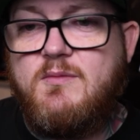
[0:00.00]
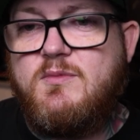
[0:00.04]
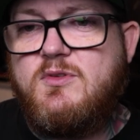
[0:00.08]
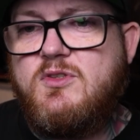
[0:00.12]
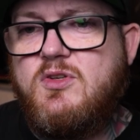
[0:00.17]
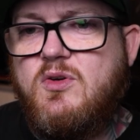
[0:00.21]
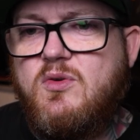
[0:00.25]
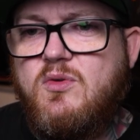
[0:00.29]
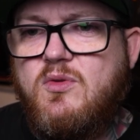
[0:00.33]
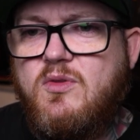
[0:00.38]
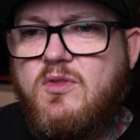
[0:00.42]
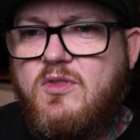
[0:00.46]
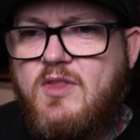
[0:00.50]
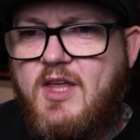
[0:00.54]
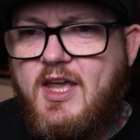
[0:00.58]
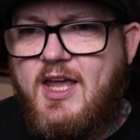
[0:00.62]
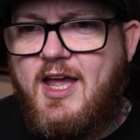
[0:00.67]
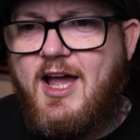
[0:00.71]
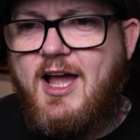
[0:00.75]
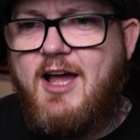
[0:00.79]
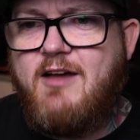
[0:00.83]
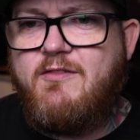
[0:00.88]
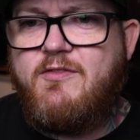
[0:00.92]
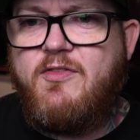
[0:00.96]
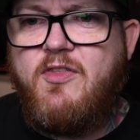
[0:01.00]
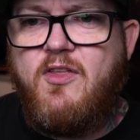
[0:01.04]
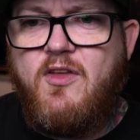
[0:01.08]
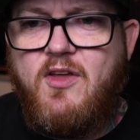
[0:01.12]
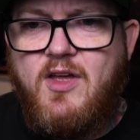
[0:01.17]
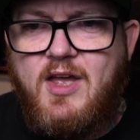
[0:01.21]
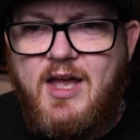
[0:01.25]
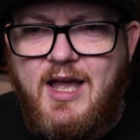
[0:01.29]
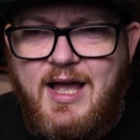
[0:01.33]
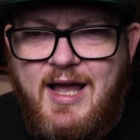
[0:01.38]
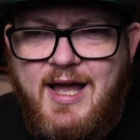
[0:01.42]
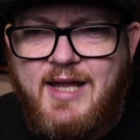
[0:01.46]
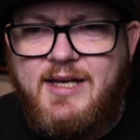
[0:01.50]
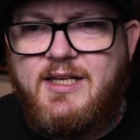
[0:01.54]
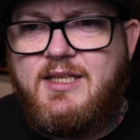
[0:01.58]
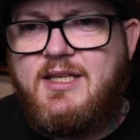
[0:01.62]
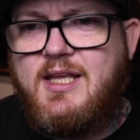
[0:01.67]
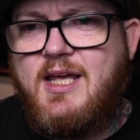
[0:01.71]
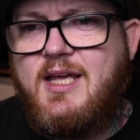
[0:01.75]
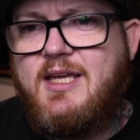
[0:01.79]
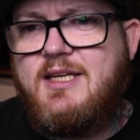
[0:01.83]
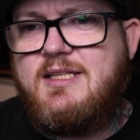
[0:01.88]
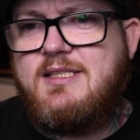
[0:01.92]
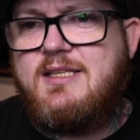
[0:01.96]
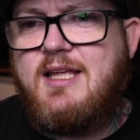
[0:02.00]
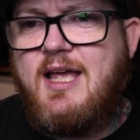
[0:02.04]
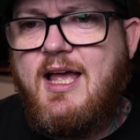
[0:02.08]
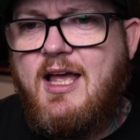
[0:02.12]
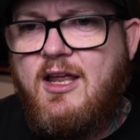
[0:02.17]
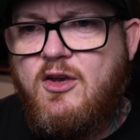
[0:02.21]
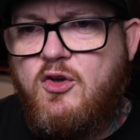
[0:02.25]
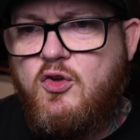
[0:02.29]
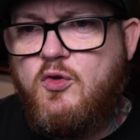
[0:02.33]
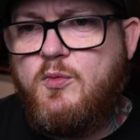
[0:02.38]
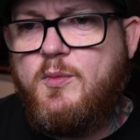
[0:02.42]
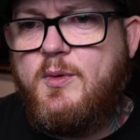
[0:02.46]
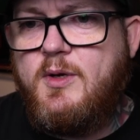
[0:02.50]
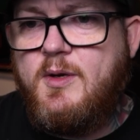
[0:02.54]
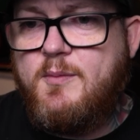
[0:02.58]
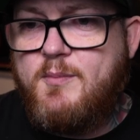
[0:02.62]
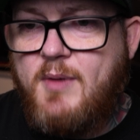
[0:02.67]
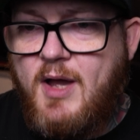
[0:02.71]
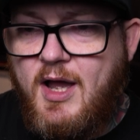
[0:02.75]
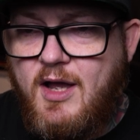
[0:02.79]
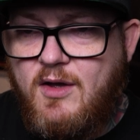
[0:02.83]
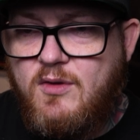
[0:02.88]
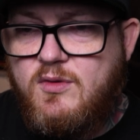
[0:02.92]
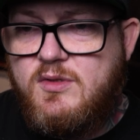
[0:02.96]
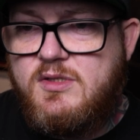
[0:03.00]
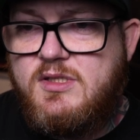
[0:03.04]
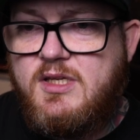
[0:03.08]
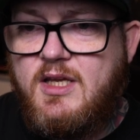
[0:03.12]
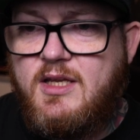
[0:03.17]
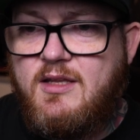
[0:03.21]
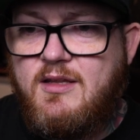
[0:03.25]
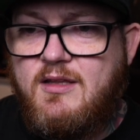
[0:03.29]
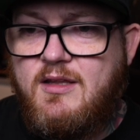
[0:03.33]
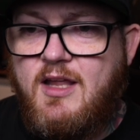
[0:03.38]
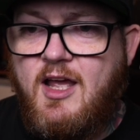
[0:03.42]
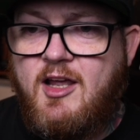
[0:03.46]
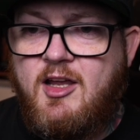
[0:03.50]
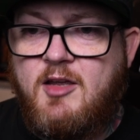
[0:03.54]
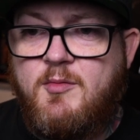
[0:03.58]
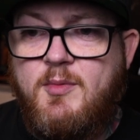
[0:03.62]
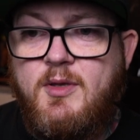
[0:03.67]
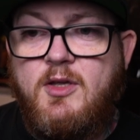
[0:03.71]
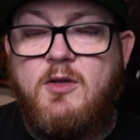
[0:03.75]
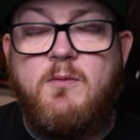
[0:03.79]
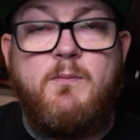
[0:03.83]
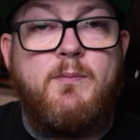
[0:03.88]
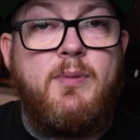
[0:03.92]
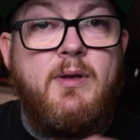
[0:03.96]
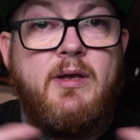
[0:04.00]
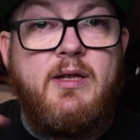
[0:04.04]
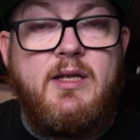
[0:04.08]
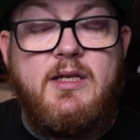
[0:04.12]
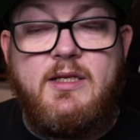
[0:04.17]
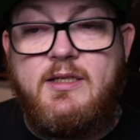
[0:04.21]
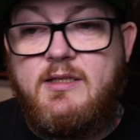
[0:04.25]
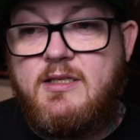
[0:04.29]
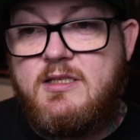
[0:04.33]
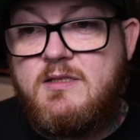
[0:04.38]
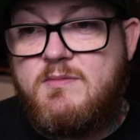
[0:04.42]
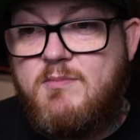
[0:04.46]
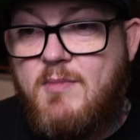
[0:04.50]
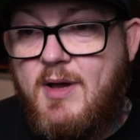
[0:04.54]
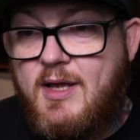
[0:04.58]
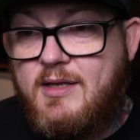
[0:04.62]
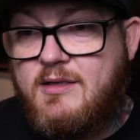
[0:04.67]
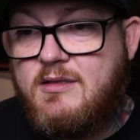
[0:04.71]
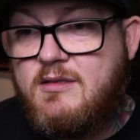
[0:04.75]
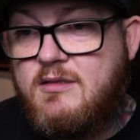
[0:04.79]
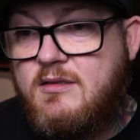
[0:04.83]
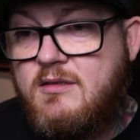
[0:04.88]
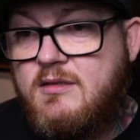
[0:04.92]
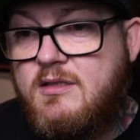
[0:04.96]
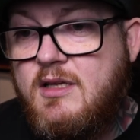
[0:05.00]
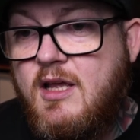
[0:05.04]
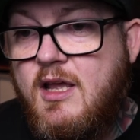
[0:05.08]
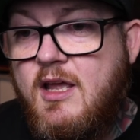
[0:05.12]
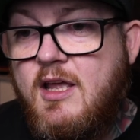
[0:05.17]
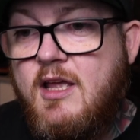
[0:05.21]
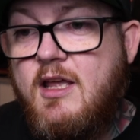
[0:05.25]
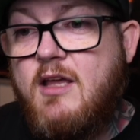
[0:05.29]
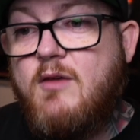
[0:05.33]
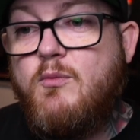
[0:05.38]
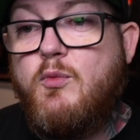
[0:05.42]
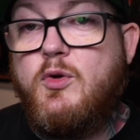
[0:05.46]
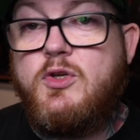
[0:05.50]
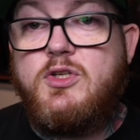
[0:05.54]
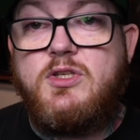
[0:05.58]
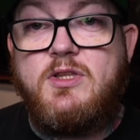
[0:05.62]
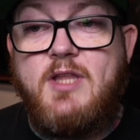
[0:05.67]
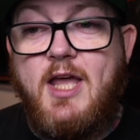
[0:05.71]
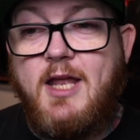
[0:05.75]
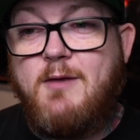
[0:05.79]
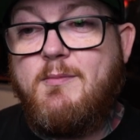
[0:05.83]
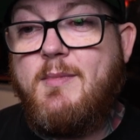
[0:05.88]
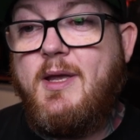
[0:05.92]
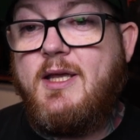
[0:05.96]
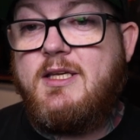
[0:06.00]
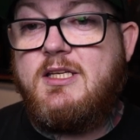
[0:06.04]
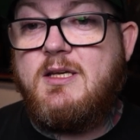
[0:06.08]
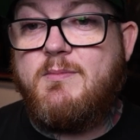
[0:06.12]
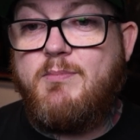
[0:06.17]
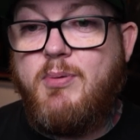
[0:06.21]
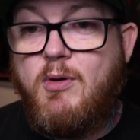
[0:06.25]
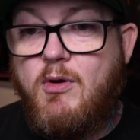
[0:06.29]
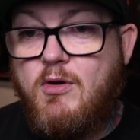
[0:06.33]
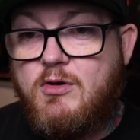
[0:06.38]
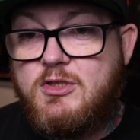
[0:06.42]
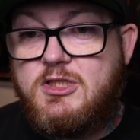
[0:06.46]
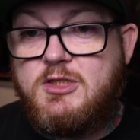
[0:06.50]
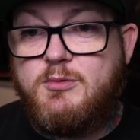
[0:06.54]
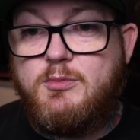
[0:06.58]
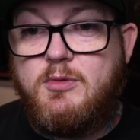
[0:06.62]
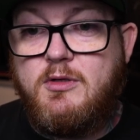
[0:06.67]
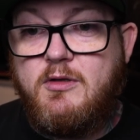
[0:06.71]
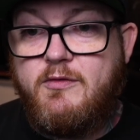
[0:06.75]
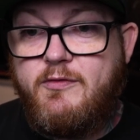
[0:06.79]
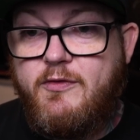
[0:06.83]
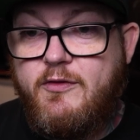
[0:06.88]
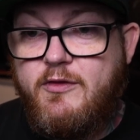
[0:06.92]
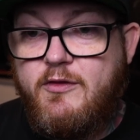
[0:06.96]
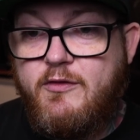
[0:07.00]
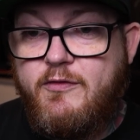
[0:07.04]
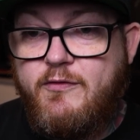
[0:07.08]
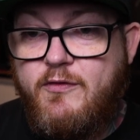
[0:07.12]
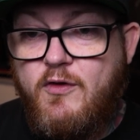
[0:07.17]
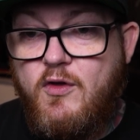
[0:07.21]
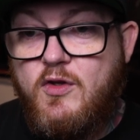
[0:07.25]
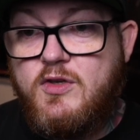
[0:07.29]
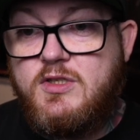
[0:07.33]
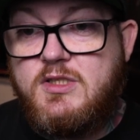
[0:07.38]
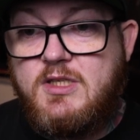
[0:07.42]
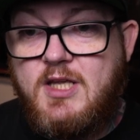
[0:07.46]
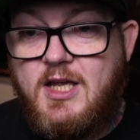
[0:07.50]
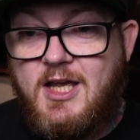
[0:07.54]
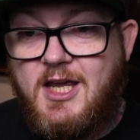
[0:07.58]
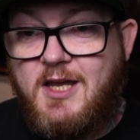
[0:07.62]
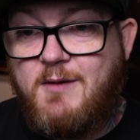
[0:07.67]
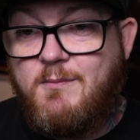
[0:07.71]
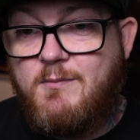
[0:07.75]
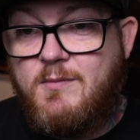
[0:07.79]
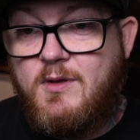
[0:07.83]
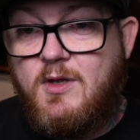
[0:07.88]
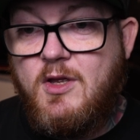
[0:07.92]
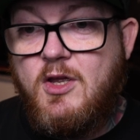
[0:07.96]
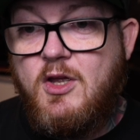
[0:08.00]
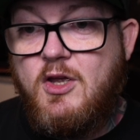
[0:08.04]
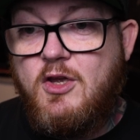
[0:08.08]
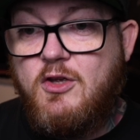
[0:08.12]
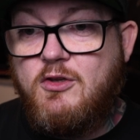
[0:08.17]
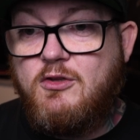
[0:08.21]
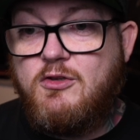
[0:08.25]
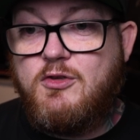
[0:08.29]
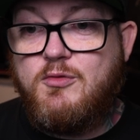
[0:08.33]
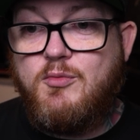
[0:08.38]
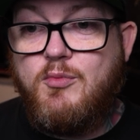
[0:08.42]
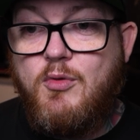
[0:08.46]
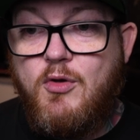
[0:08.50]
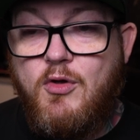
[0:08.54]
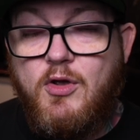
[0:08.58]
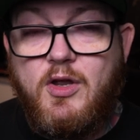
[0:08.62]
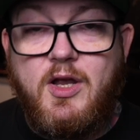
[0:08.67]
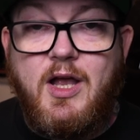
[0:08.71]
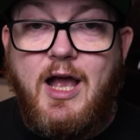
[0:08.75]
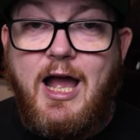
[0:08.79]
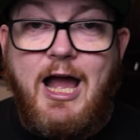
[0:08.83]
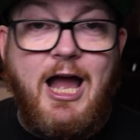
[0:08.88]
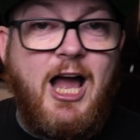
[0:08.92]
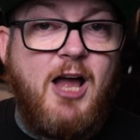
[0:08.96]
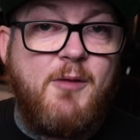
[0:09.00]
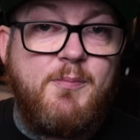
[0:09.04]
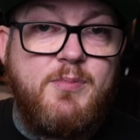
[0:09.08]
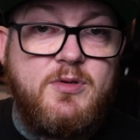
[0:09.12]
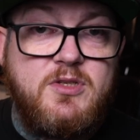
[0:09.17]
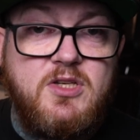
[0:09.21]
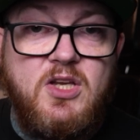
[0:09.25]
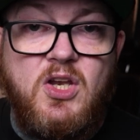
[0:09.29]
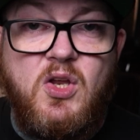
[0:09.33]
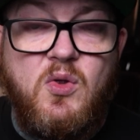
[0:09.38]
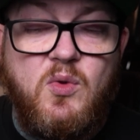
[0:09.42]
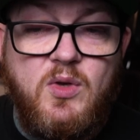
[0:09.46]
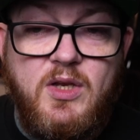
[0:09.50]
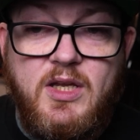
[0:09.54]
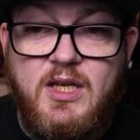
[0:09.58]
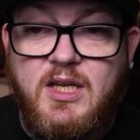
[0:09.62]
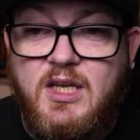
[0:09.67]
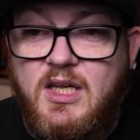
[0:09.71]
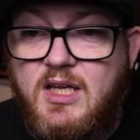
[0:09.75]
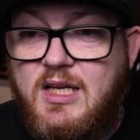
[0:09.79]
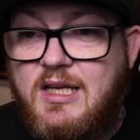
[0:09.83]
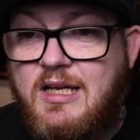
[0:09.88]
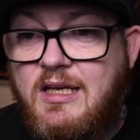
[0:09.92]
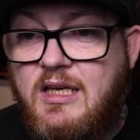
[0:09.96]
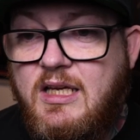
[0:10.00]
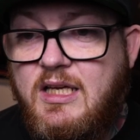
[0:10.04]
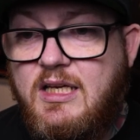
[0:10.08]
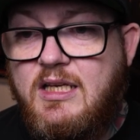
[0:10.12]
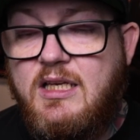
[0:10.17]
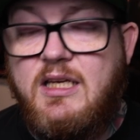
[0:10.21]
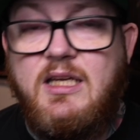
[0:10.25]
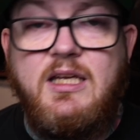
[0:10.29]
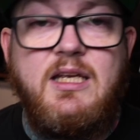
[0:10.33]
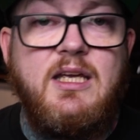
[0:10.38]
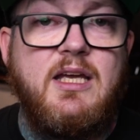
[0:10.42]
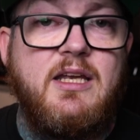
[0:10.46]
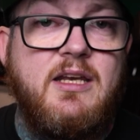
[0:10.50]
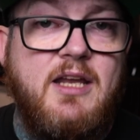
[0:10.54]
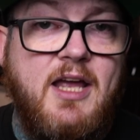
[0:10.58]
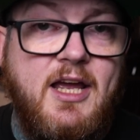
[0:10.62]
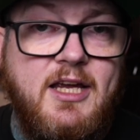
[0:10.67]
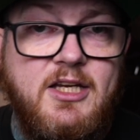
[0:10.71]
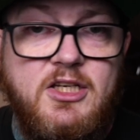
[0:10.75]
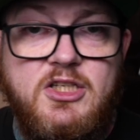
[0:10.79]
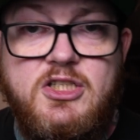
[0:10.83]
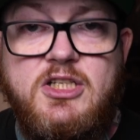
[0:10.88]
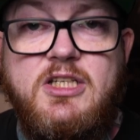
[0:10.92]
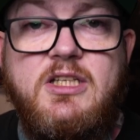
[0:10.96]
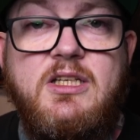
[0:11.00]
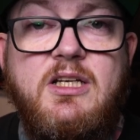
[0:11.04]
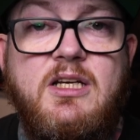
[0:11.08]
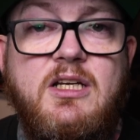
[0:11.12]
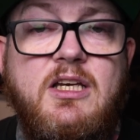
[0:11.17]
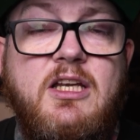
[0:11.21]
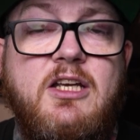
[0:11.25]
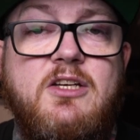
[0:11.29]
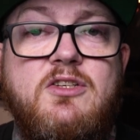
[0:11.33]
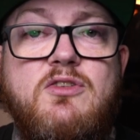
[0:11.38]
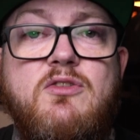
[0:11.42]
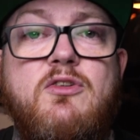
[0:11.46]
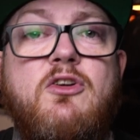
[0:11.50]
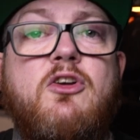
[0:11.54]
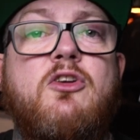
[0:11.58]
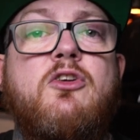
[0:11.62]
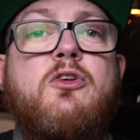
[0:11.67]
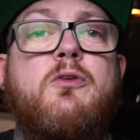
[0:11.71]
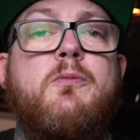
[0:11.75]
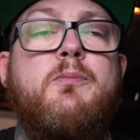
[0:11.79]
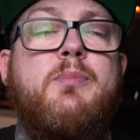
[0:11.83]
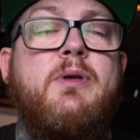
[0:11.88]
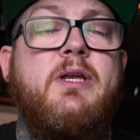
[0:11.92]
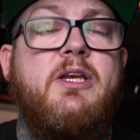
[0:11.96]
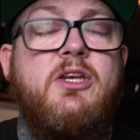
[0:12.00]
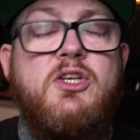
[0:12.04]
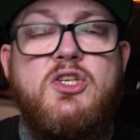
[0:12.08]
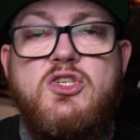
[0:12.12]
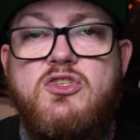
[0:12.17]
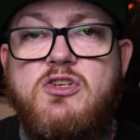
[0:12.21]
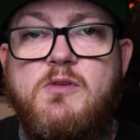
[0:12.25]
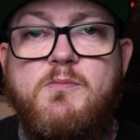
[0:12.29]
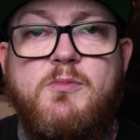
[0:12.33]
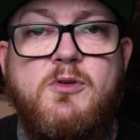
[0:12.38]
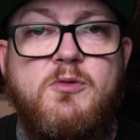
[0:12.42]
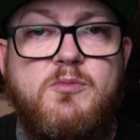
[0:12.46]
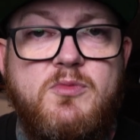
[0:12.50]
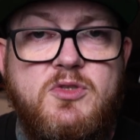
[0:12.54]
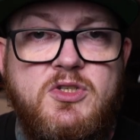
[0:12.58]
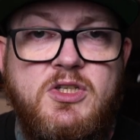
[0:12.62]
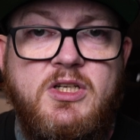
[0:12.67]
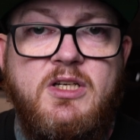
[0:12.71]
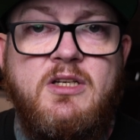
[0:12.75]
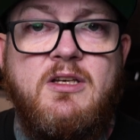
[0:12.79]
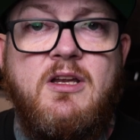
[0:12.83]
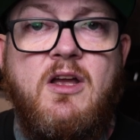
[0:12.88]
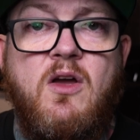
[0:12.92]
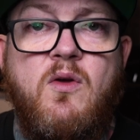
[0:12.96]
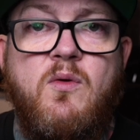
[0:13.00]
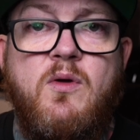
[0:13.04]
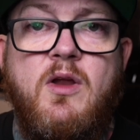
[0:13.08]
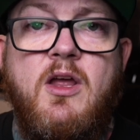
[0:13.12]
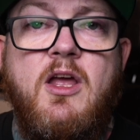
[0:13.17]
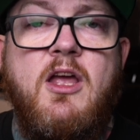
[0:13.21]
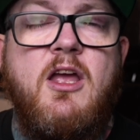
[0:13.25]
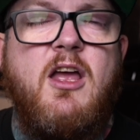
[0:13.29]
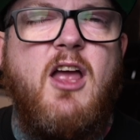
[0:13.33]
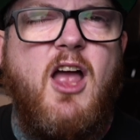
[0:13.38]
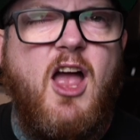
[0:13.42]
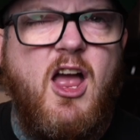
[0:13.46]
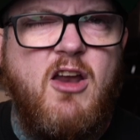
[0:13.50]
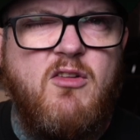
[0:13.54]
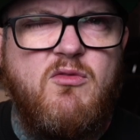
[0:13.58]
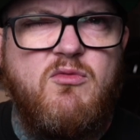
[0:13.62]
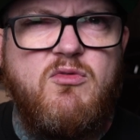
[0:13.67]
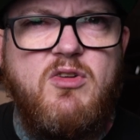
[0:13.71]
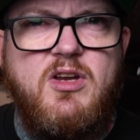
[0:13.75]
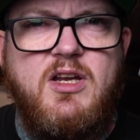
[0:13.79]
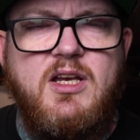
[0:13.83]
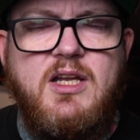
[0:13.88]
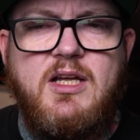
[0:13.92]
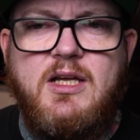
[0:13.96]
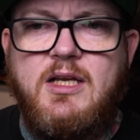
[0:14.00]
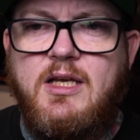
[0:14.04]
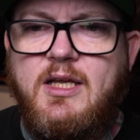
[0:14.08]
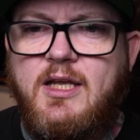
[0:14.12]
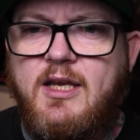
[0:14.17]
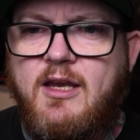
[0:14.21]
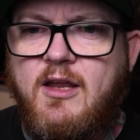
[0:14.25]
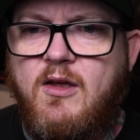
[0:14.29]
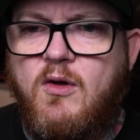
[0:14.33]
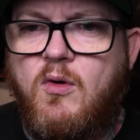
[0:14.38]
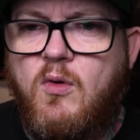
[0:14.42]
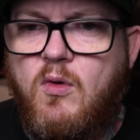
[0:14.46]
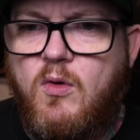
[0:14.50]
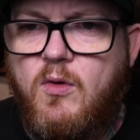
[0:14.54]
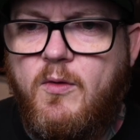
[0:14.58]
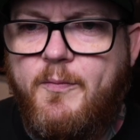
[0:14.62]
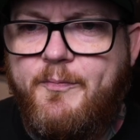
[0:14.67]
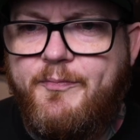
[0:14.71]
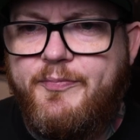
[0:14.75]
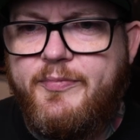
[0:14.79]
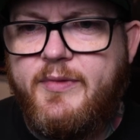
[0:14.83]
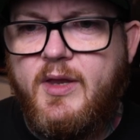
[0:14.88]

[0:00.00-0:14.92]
So they have the anodized aluminum housing that can be completely dismantled, which then makes it possible for the first time to work absolutely cleanly and hygienically, so you can completely strip your machine down and really clean it all.